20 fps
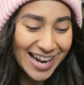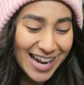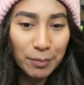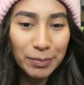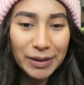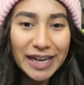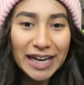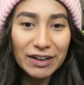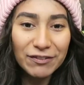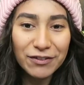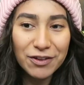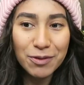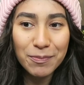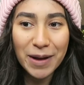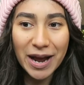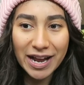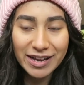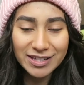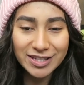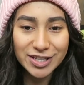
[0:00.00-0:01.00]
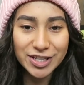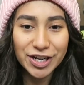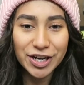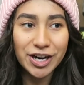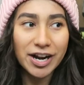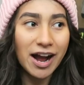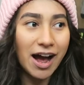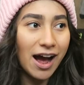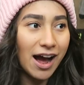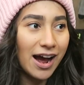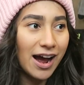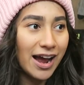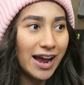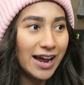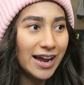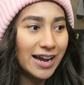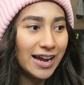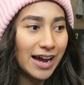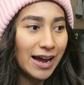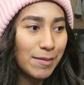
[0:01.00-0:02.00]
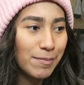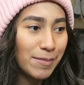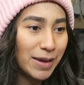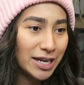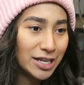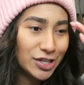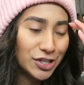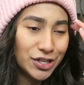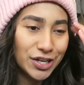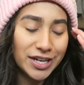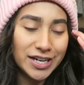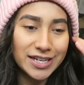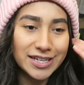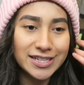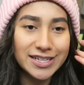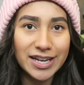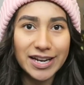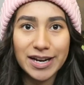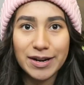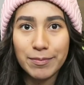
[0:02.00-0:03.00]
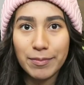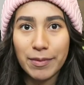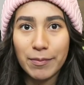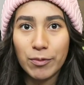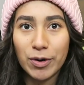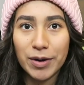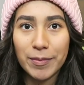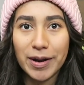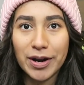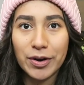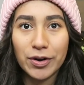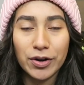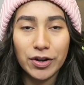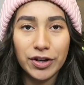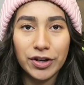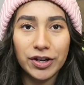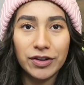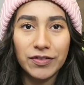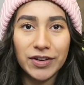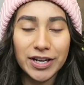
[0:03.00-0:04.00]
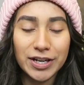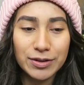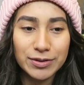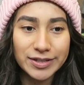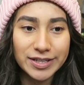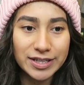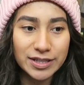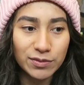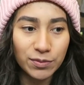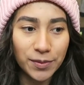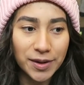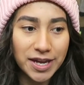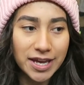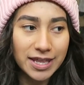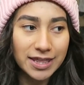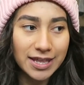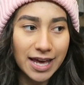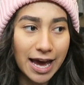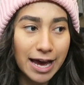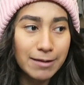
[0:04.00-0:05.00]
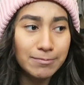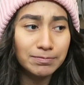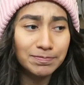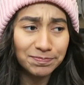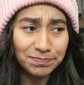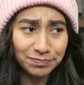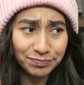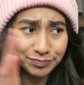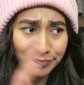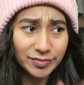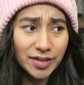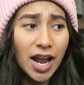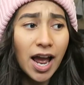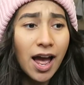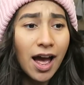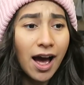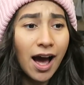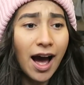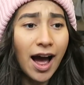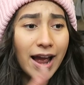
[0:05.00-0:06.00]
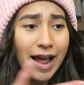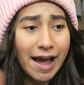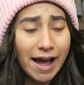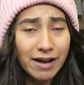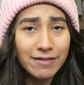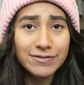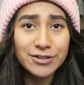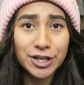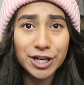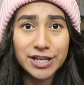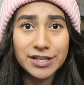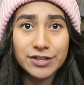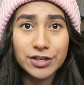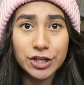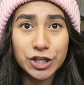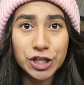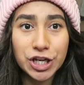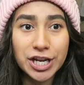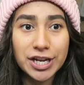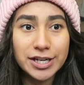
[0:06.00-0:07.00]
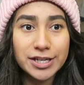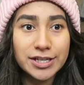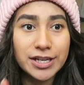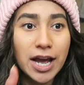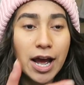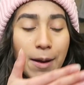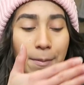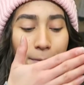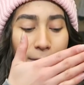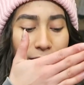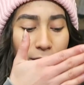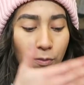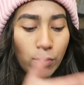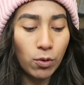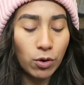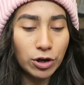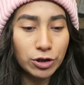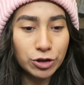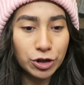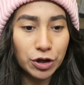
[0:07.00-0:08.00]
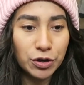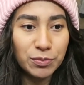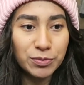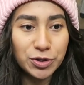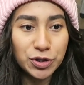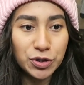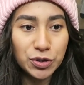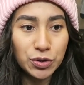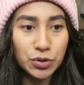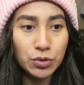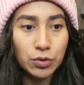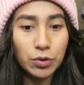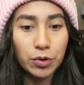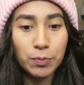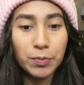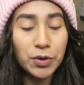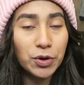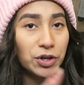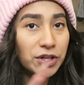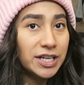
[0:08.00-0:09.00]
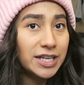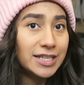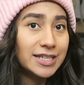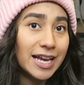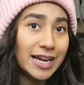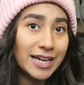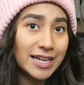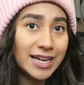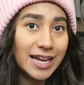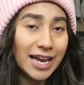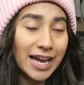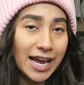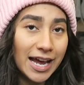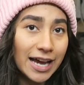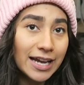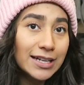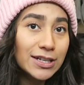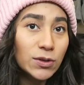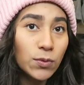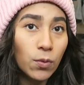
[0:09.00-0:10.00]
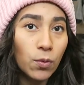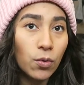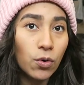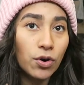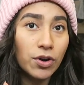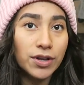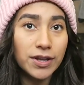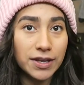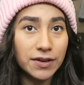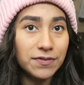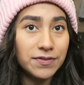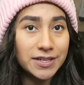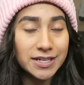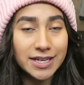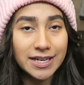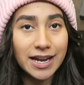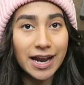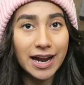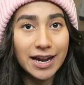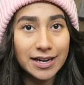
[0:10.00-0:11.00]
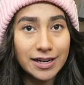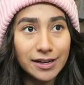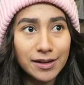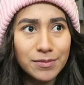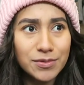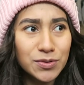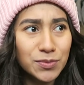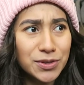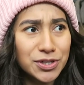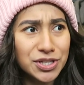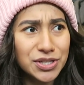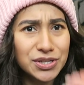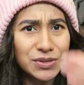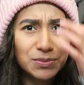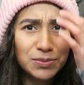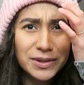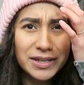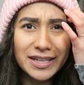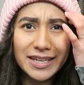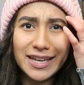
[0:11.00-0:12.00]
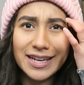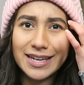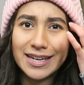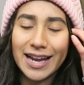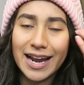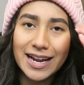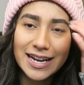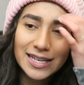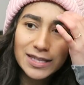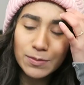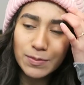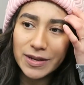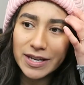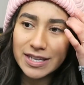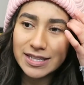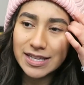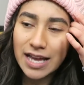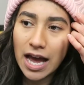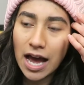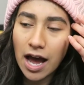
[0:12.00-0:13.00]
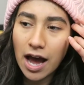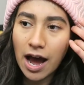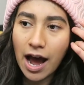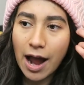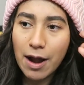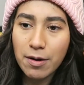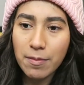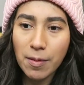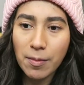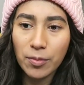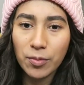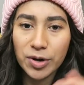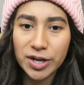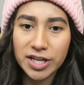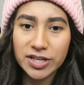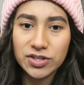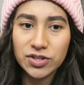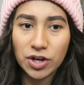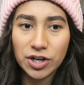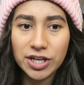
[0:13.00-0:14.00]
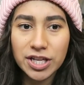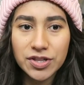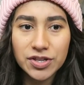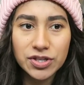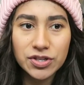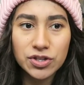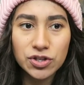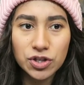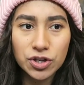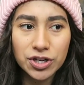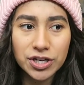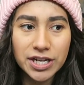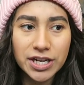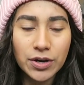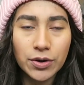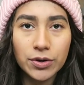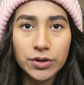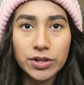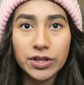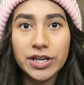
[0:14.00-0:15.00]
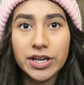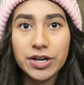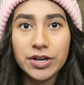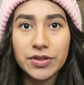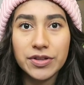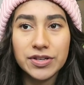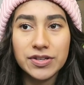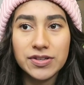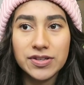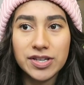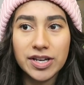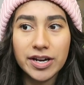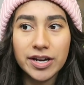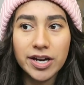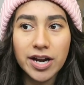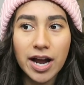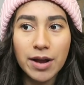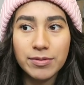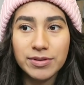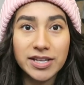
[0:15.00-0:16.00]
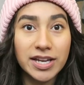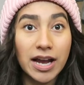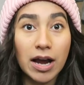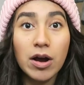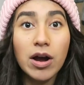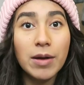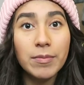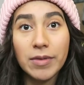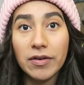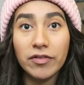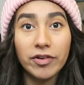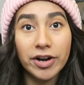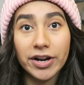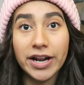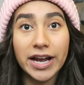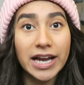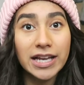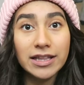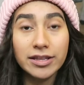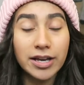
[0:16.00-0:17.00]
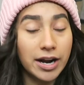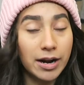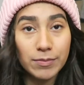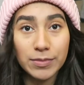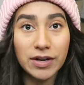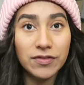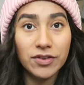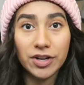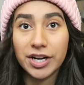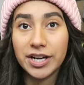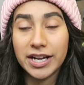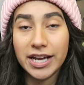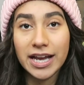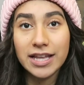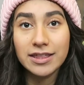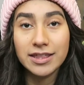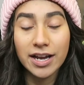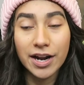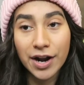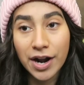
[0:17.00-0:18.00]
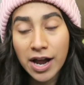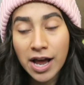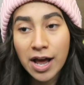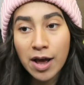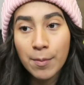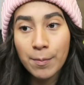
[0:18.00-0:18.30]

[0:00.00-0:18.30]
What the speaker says: But yeah, for the past year, I mentioned in one of my earlier videos this week that I have transitioned my wardrobe to purely secondhand or gifted items, which is really nice because I remember when I started this journey earlier this year, I was like, oh, I'm never gonna get there. I'm never gonna get there.